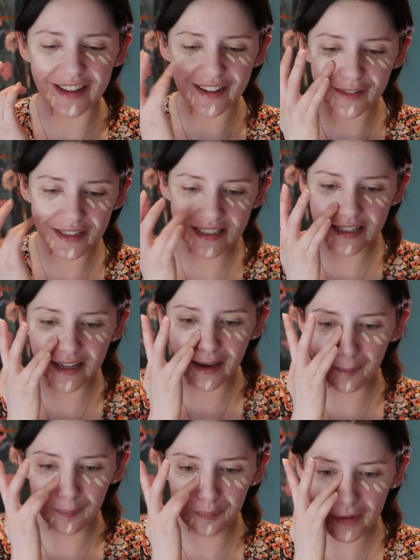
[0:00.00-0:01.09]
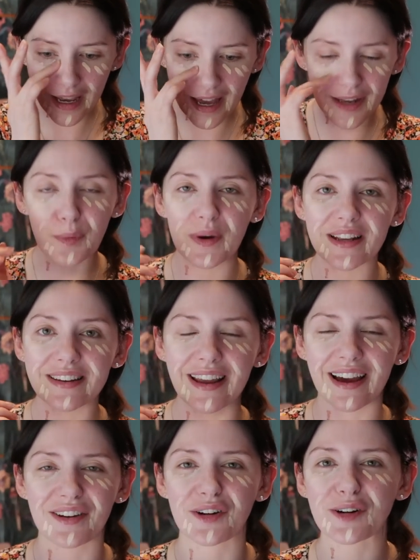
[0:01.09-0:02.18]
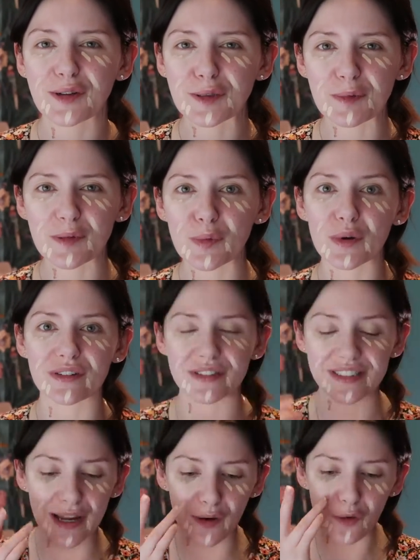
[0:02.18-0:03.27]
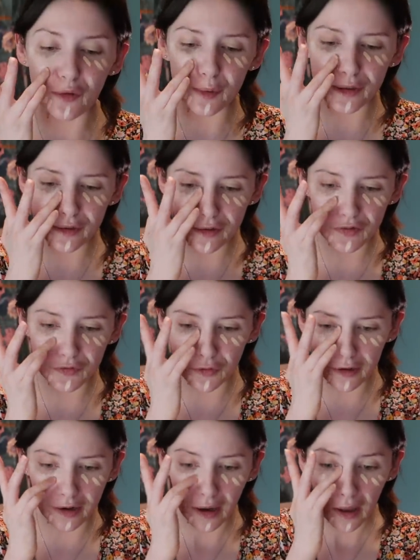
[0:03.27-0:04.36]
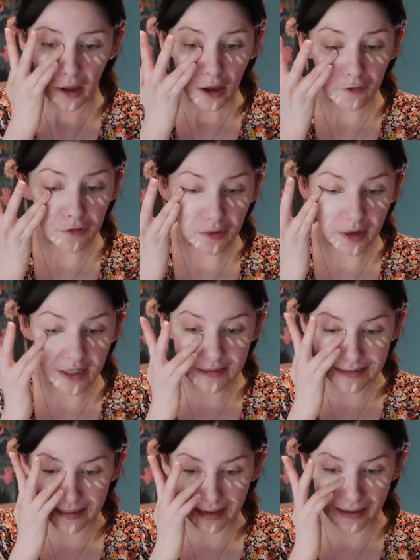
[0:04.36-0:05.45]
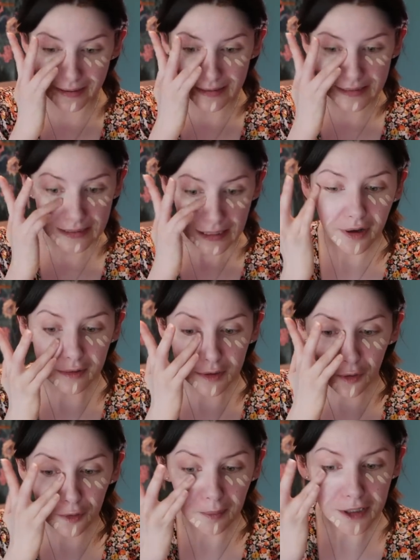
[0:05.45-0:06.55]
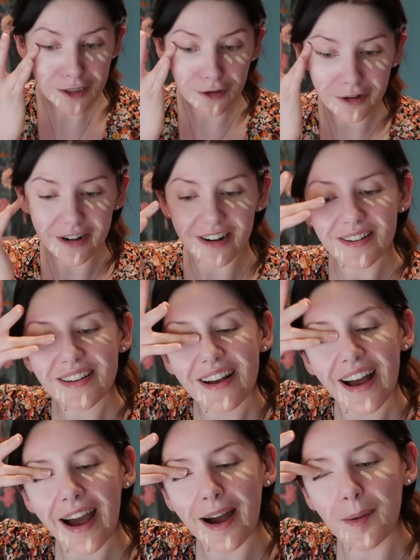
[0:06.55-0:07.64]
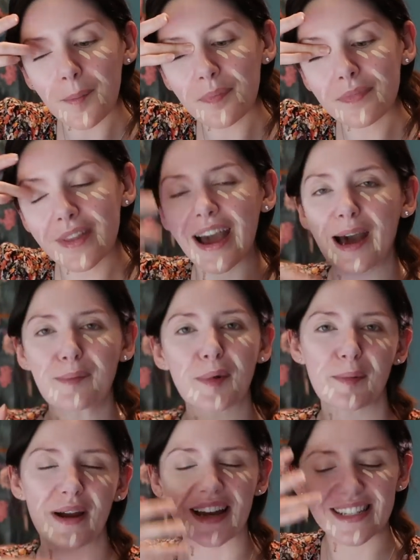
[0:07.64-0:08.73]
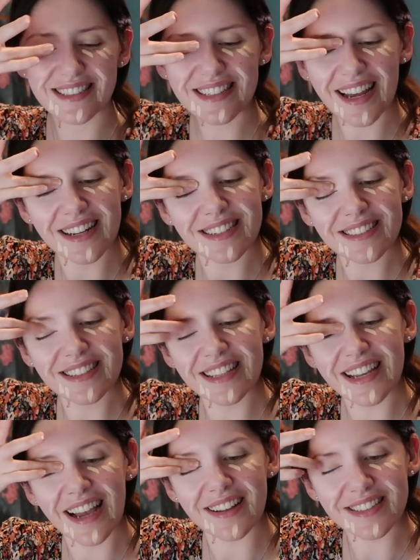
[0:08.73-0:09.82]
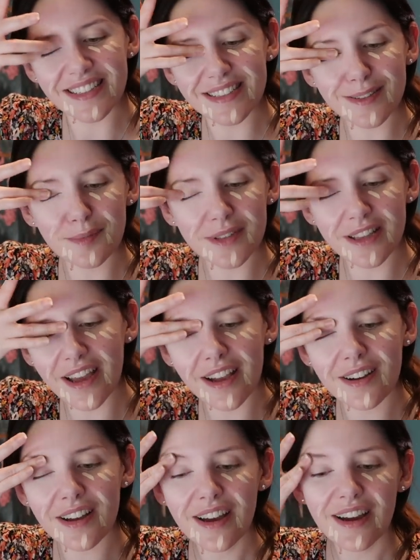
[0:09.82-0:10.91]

Like recently, Hannah Witten and her husband were staying over with us for a few nights, and I was holding my daughter at my breast, and I think Hannah said something like